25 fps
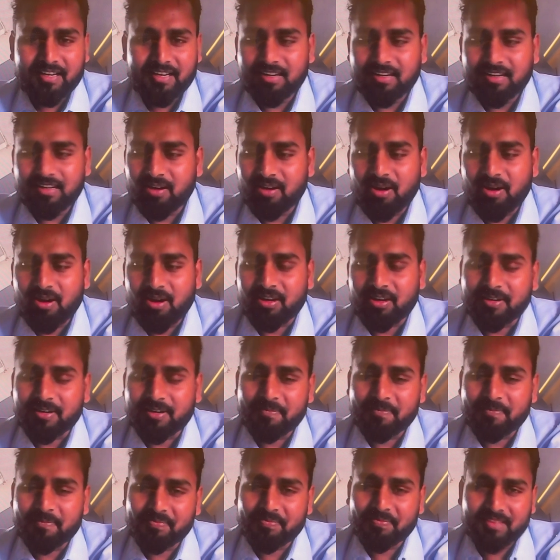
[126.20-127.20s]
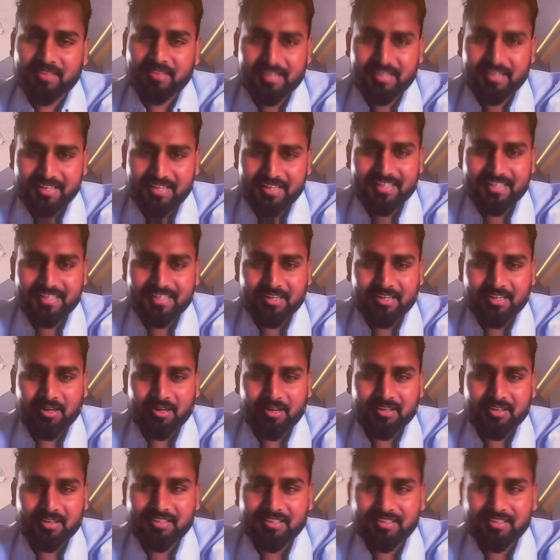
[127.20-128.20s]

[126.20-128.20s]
a lot, really lot.